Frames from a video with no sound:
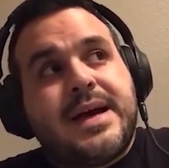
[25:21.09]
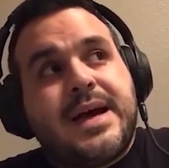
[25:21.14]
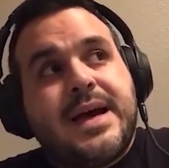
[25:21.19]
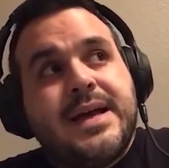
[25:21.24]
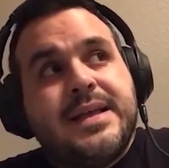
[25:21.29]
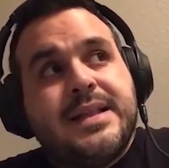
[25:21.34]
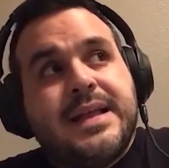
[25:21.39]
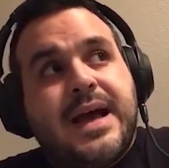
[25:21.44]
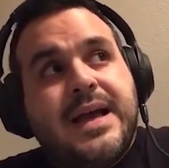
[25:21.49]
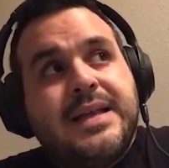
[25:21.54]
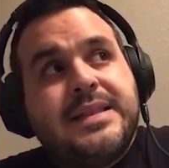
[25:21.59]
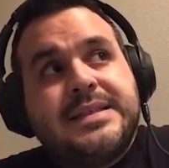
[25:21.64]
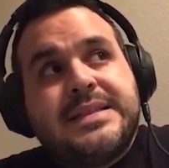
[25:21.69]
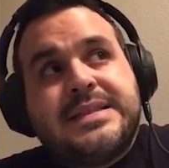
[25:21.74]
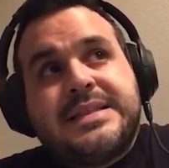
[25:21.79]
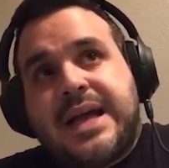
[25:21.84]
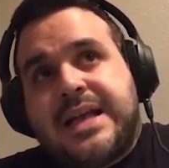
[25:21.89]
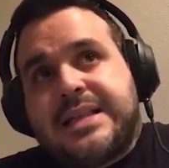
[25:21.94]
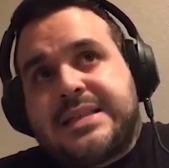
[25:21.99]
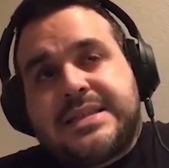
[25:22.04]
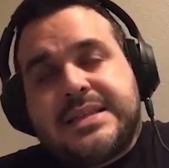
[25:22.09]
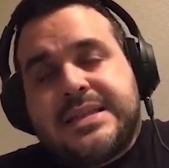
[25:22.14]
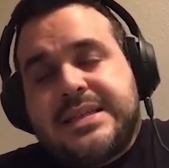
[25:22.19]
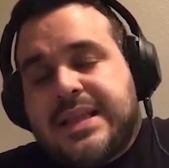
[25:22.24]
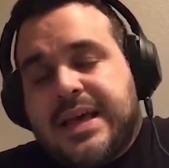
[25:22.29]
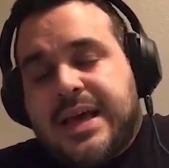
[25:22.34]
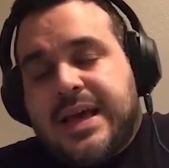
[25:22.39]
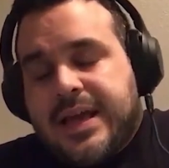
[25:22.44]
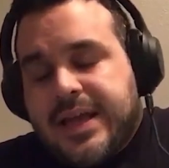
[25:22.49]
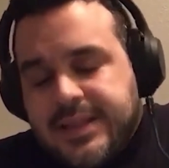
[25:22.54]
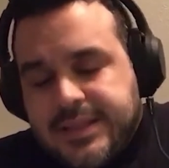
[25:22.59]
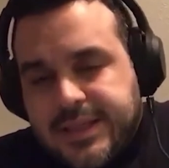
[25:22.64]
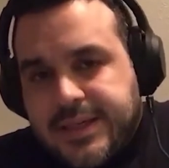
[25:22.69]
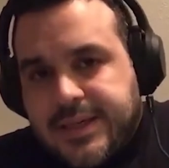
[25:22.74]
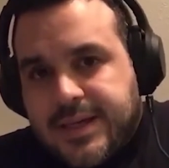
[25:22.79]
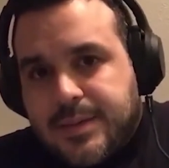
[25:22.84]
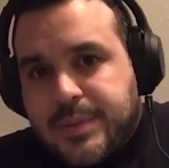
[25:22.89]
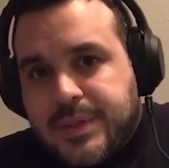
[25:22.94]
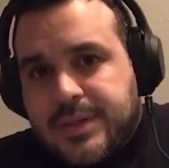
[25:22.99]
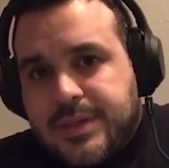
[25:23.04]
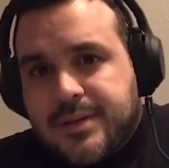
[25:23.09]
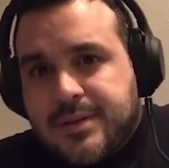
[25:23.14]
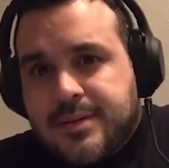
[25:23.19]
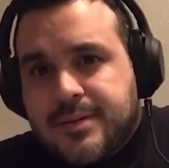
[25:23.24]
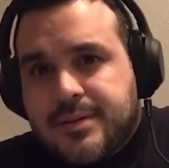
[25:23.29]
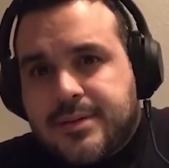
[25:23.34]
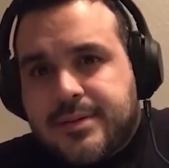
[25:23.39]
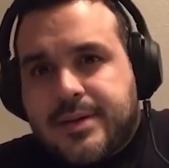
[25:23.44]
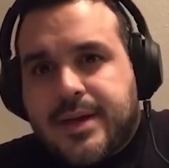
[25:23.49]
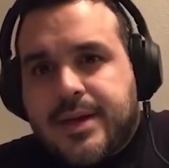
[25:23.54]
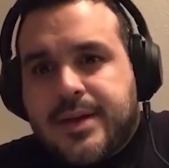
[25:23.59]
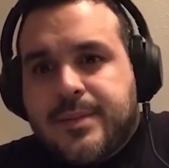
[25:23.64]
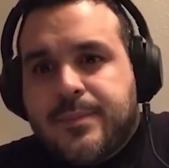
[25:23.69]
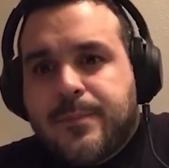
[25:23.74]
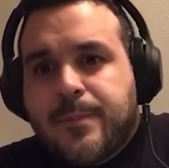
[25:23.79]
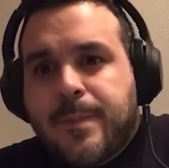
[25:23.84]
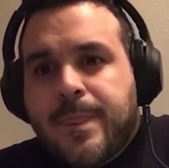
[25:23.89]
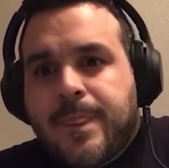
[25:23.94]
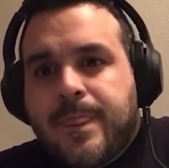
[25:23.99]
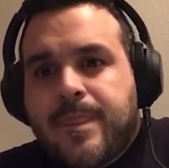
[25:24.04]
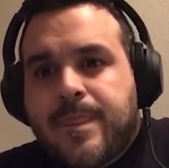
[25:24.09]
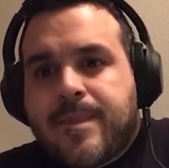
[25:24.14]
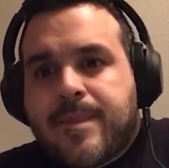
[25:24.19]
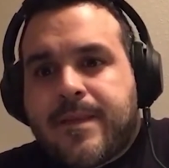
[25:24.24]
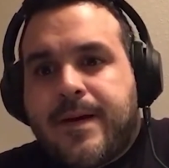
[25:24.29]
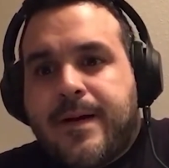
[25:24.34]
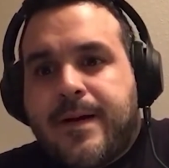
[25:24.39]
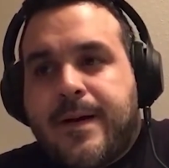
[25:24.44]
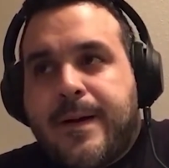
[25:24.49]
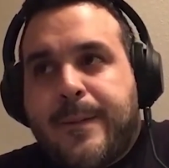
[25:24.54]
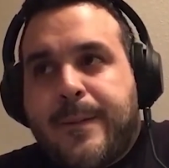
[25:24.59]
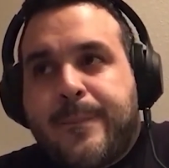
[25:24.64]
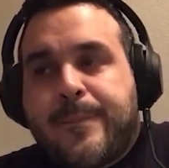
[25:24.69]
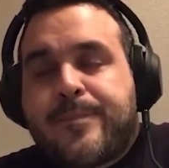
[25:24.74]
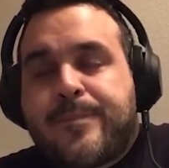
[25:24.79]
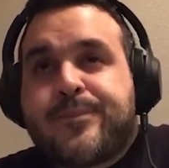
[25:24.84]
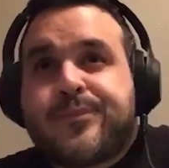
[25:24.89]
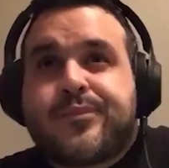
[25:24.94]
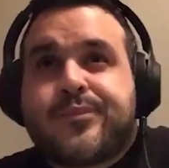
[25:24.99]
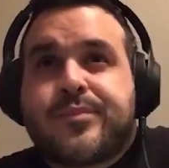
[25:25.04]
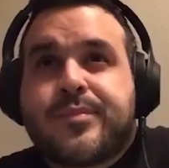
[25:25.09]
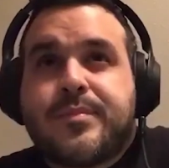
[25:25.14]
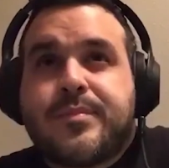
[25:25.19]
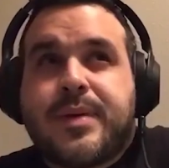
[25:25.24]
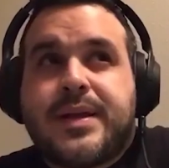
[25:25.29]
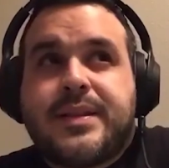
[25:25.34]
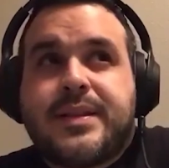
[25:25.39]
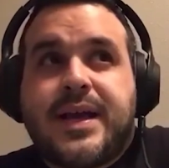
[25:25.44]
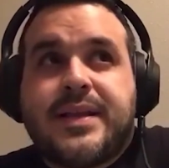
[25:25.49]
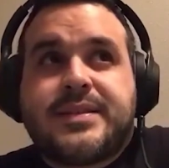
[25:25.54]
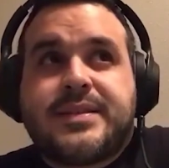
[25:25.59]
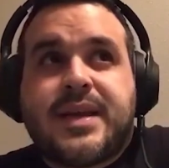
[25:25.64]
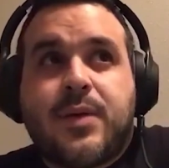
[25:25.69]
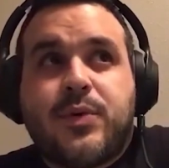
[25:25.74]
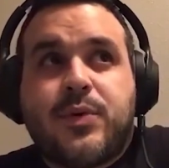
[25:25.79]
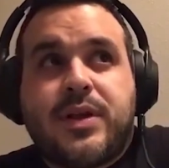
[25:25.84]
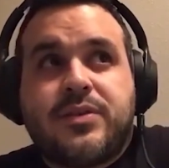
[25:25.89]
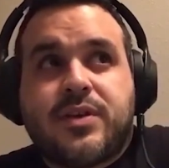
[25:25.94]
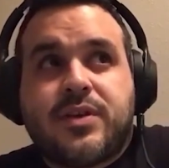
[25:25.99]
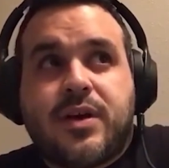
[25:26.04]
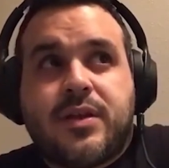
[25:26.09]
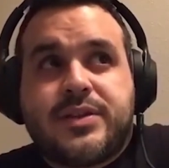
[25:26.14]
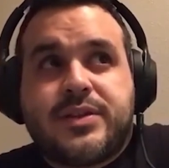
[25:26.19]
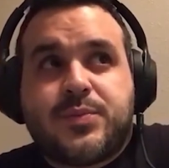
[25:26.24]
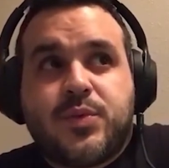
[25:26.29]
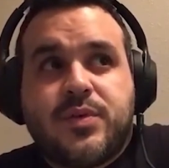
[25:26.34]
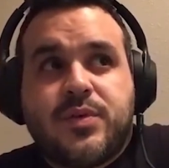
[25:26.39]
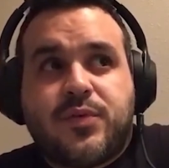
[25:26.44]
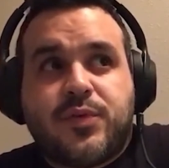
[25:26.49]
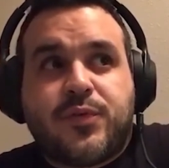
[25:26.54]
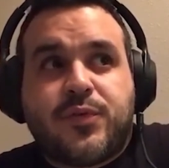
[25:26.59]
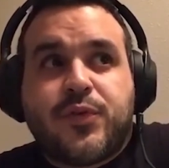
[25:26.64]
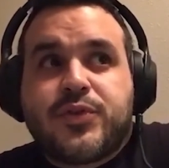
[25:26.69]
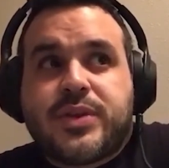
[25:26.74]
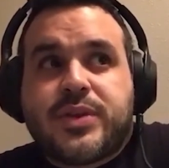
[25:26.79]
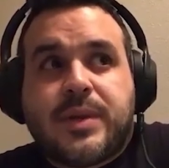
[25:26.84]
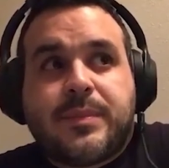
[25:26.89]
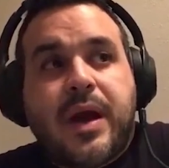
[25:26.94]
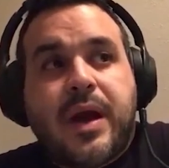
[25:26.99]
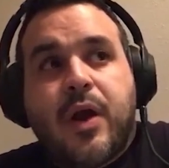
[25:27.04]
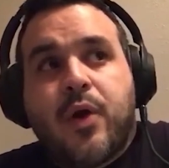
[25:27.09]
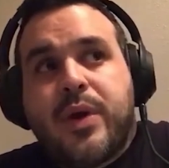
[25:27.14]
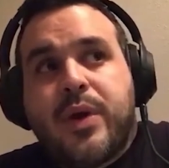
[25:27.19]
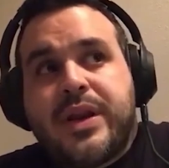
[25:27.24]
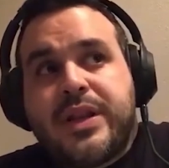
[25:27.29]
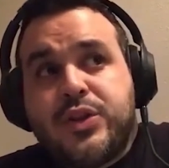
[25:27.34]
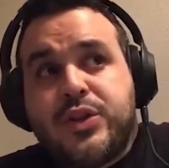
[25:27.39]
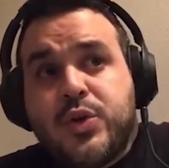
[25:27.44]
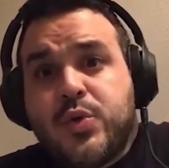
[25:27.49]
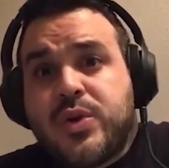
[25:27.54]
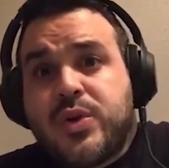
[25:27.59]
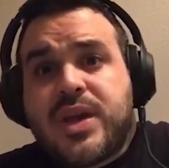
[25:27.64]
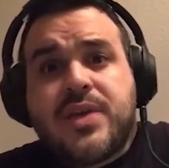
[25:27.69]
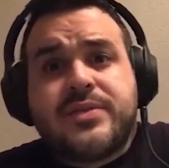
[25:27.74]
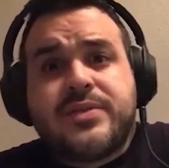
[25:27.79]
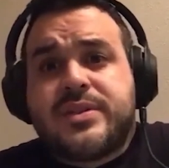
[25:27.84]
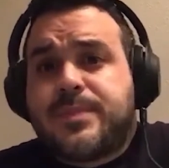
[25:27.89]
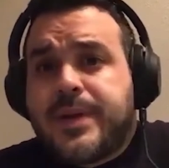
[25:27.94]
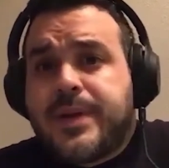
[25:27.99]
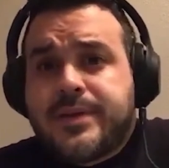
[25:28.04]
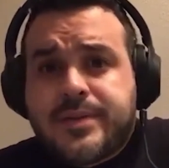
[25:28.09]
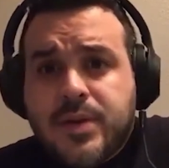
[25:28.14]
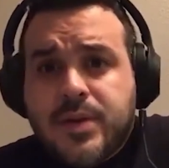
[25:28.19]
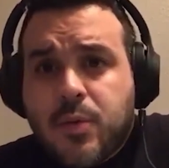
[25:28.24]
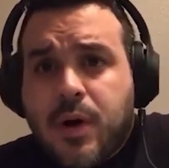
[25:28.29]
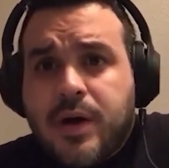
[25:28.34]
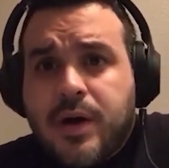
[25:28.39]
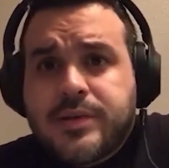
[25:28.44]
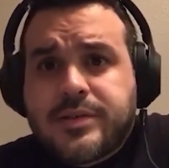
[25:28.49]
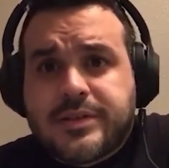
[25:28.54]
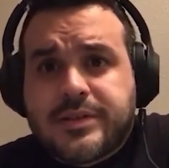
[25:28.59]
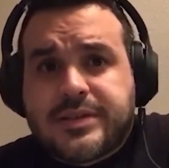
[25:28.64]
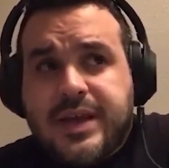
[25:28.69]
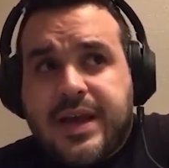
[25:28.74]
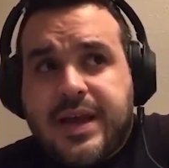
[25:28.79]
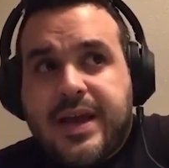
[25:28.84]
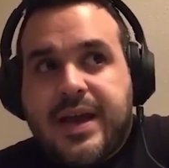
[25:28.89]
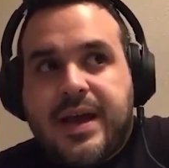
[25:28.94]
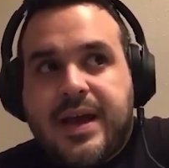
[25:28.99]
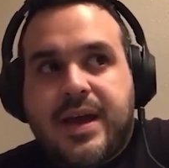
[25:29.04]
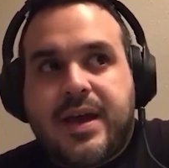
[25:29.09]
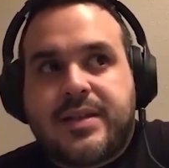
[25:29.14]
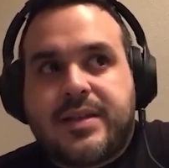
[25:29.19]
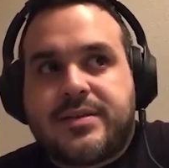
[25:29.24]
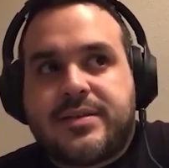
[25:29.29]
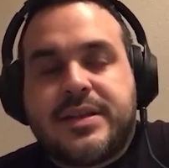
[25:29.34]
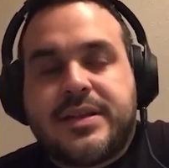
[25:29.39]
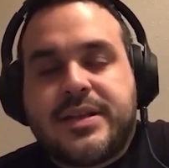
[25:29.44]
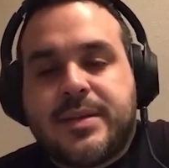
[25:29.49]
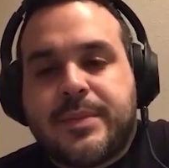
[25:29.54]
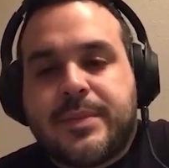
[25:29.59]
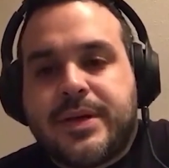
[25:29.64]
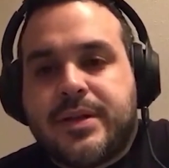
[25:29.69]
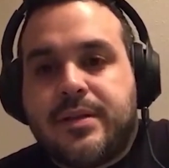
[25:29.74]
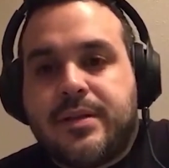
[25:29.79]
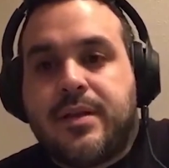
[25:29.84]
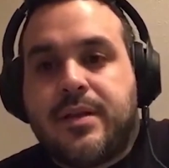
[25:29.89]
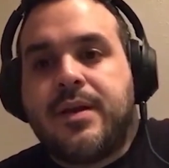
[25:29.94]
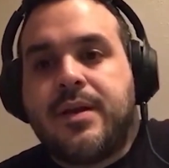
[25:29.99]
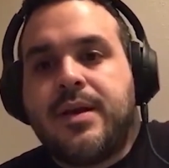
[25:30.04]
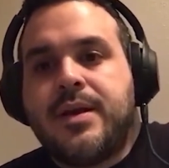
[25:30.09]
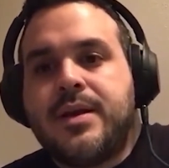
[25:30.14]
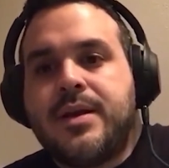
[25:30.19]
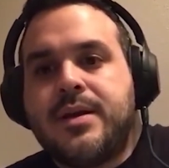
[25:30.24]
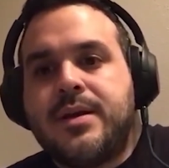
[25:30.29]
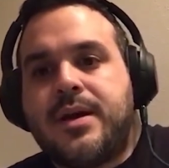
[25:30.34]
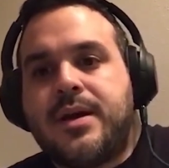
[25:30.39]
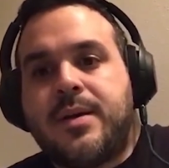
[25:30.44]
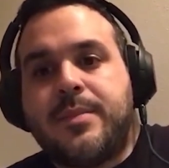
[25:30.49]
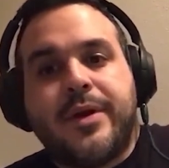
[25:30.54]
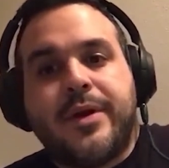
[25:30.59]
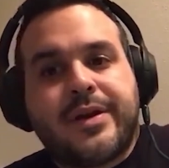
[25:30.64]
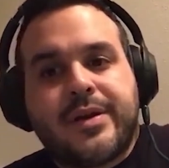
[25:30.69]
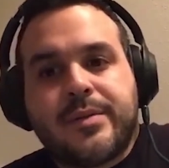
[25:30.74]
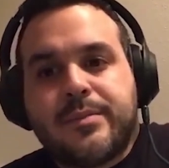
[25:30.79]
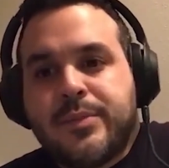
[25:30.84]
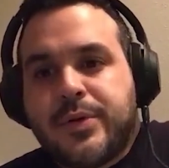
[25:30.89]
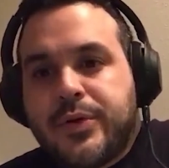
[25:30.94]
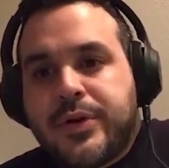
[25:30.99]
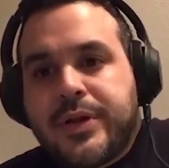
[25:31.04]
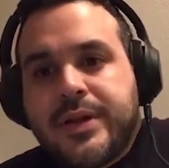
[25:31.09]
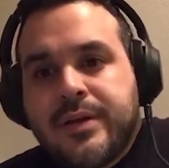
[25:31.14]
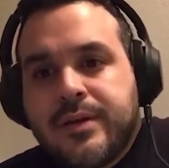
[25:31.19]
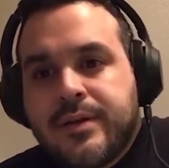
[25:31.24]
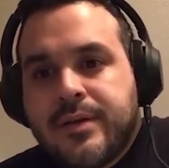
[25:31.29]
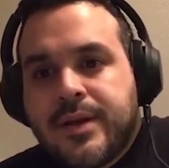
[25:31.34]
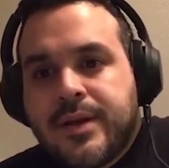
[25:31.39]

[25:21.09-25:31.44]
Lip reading: I did not see that ending coming, okay? At that time when I saw this movie for the first time, I already knew who Kevin Spacey was because I had seen him in American Beauty,